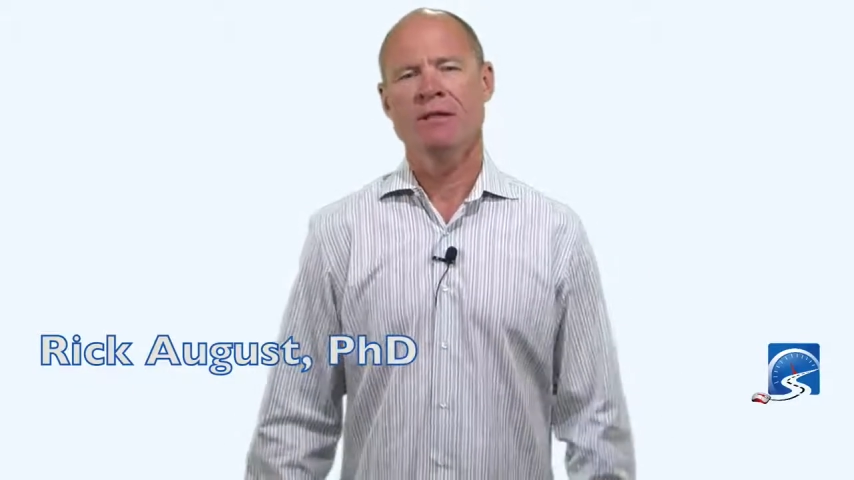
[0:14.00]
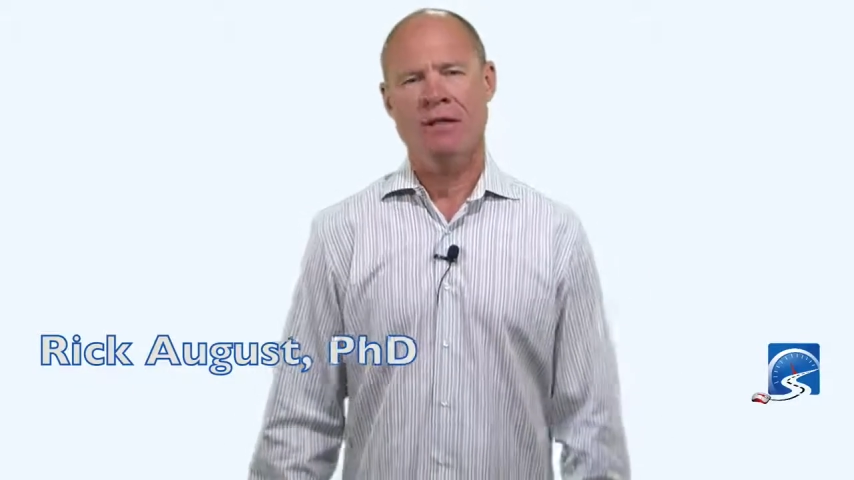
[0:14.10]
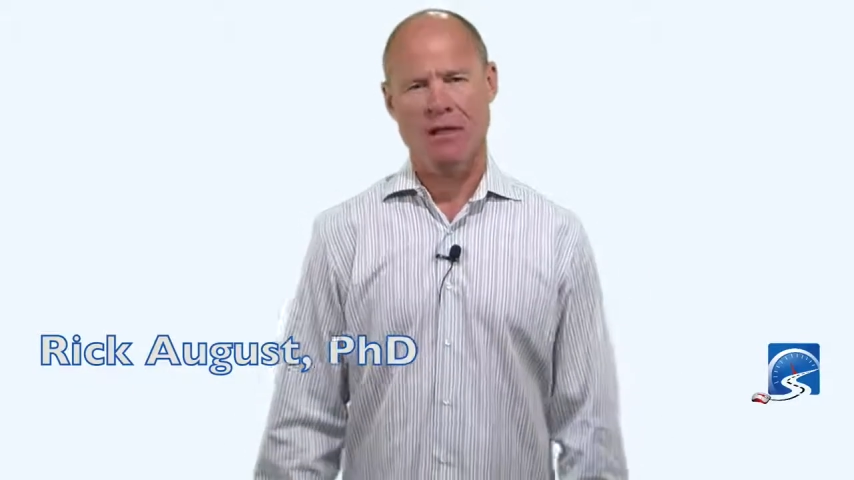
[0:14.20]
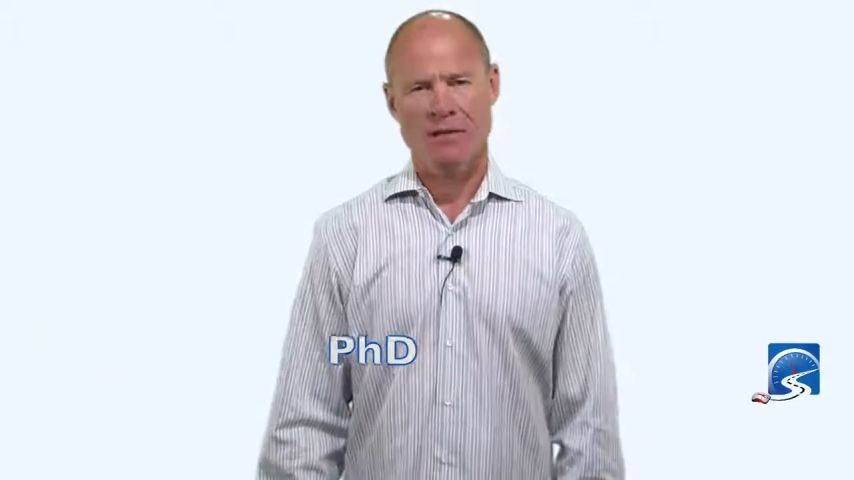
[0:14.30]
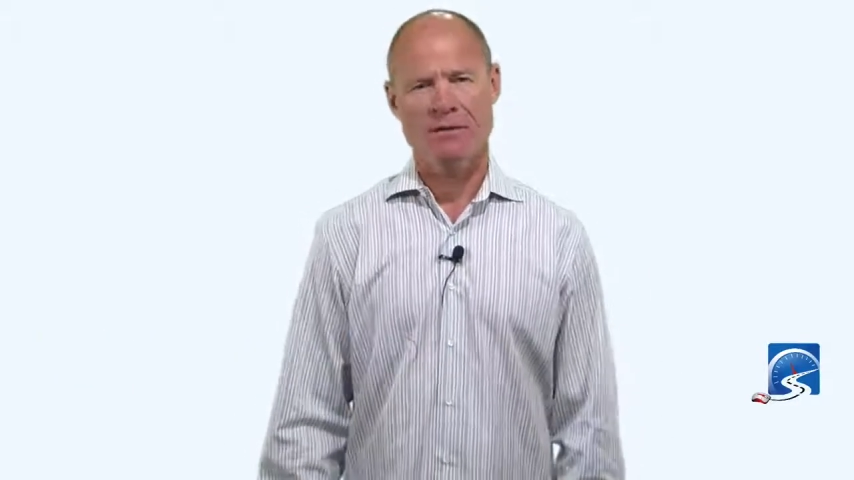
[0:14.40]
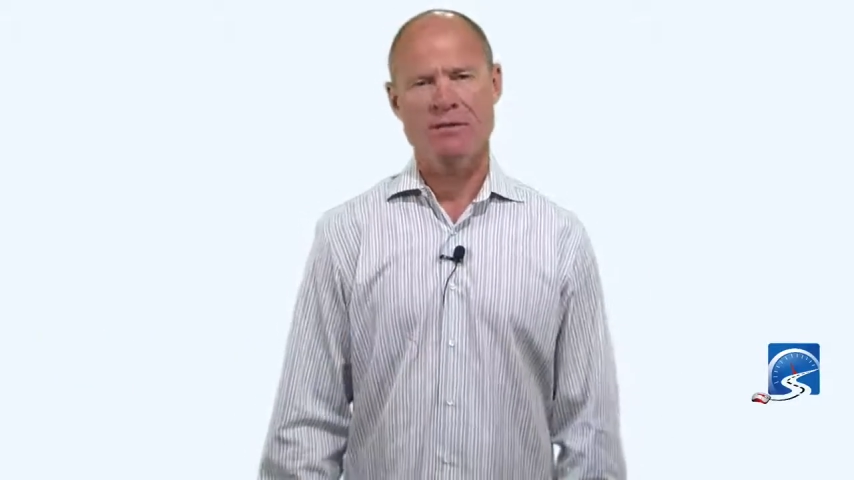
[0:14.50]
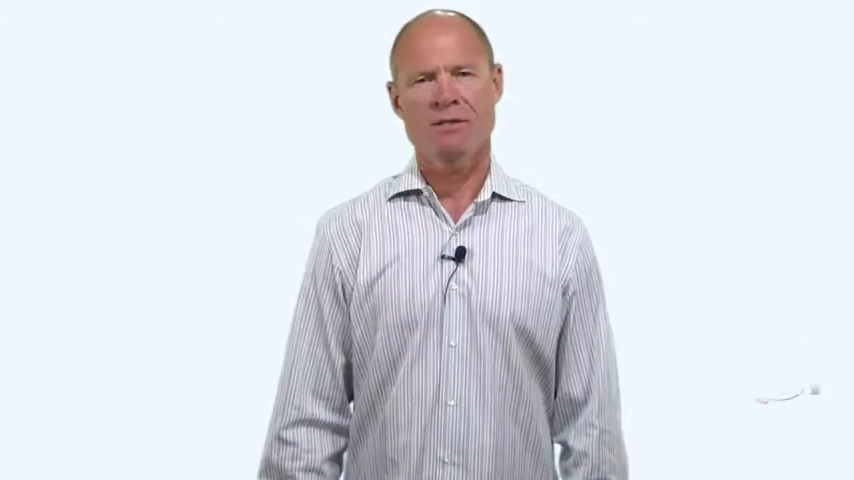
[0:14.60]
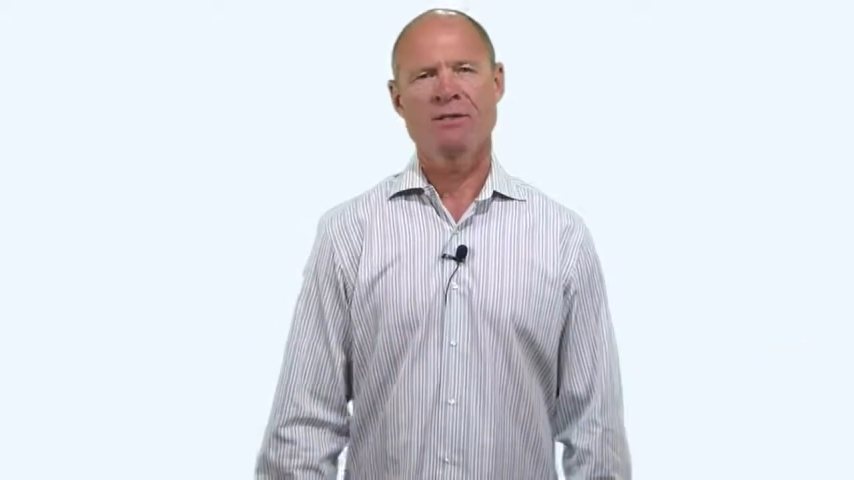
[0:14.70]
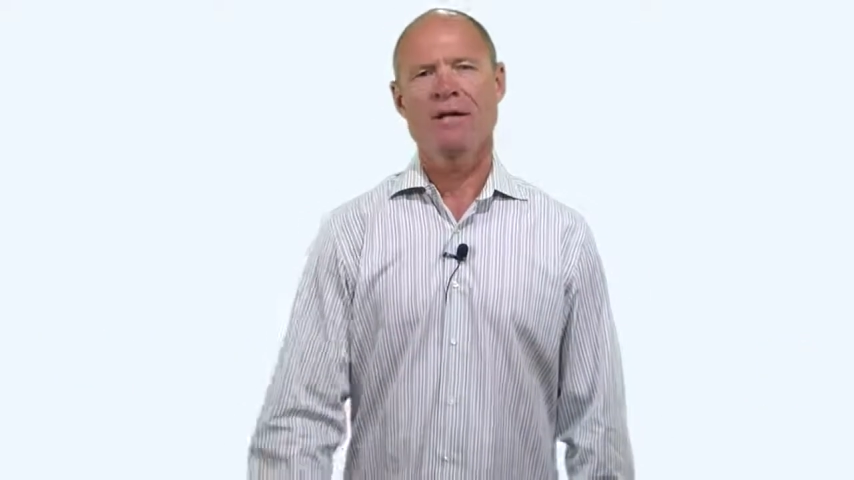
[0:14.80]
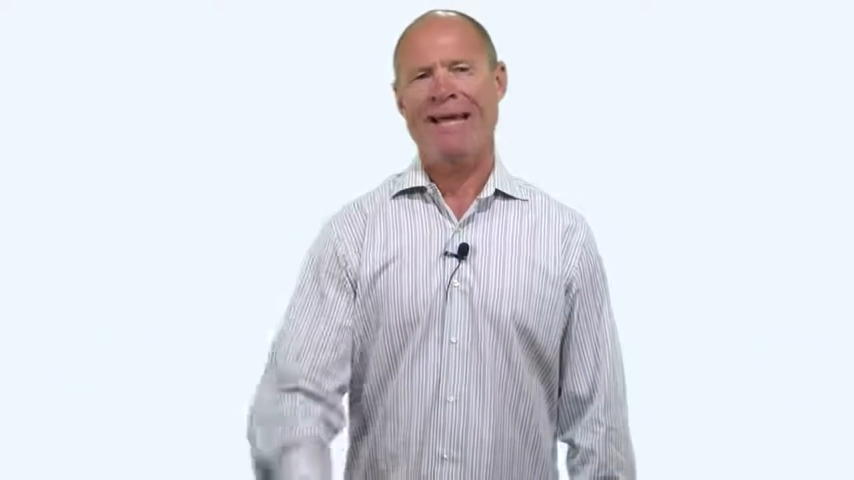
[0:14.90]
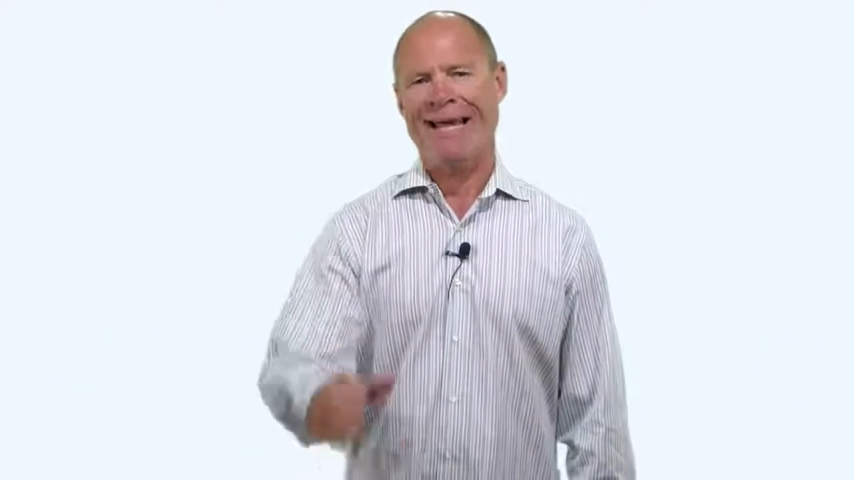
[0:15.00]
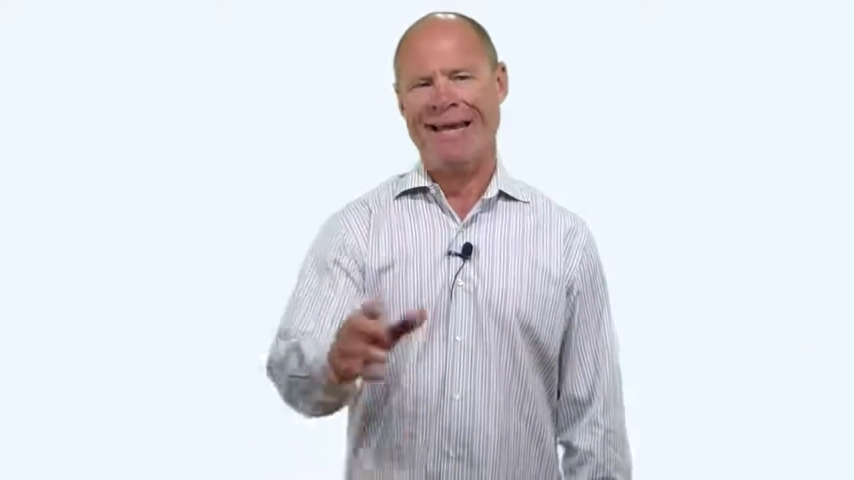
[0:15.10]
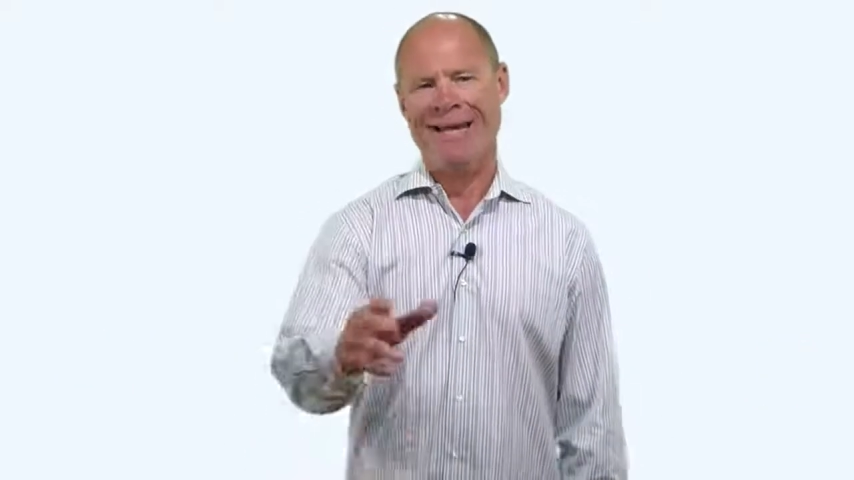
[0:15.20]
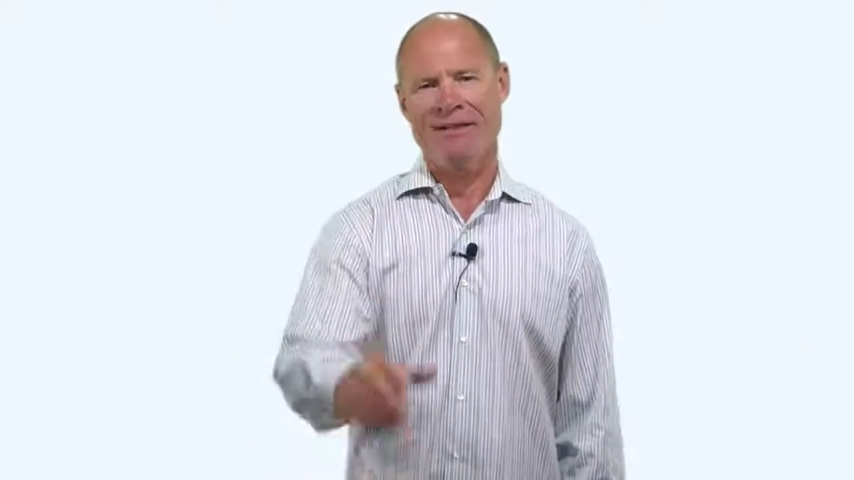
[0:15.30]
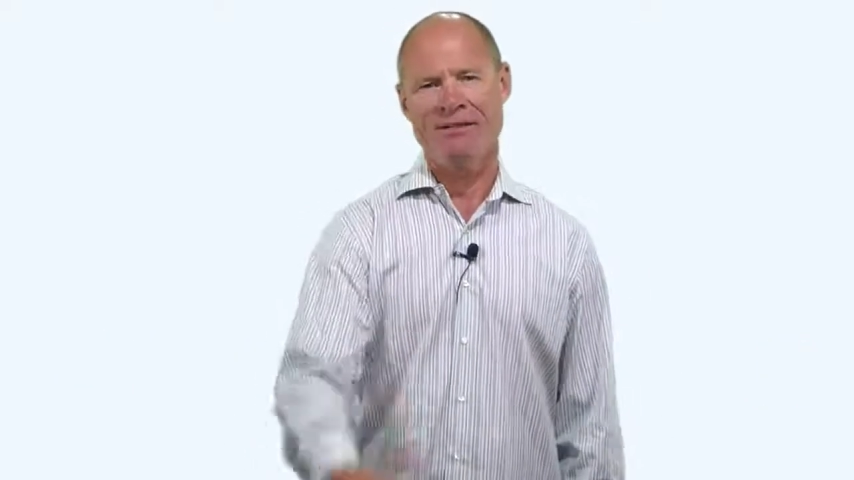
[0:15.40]
the colors,
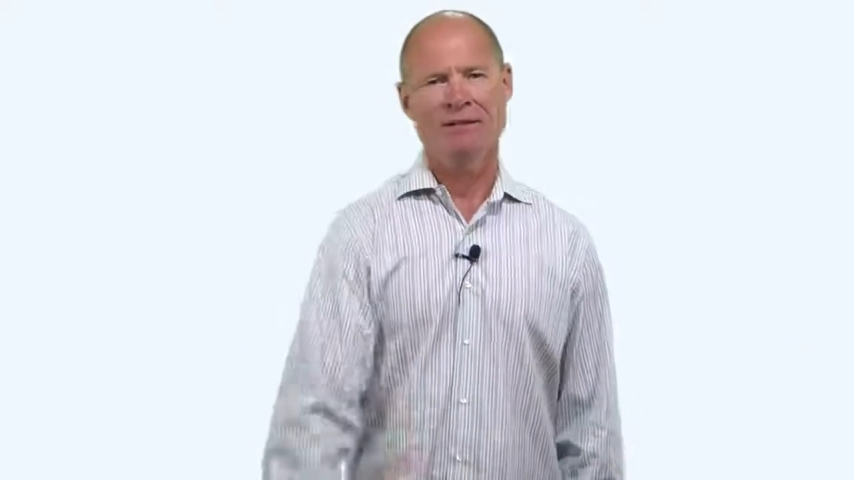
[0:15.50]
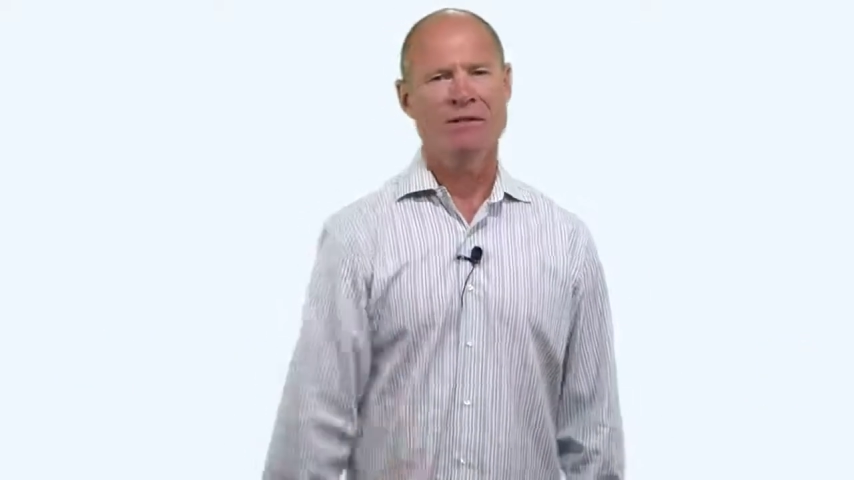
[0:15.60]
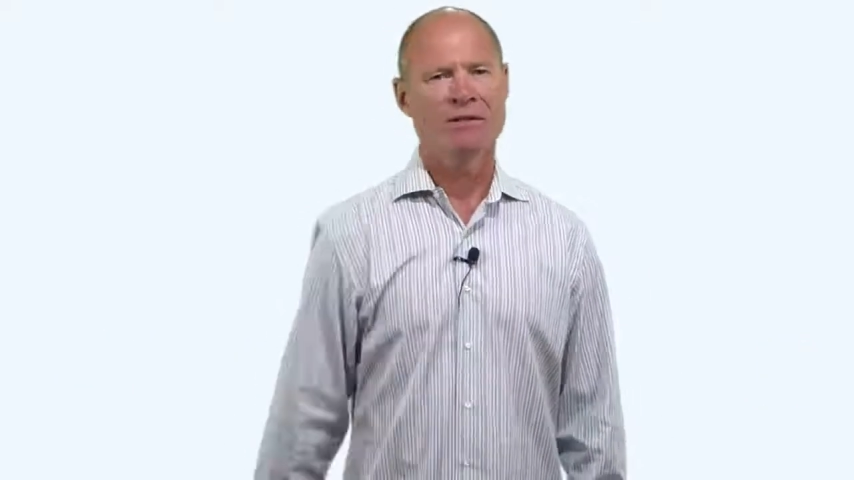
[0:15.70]
and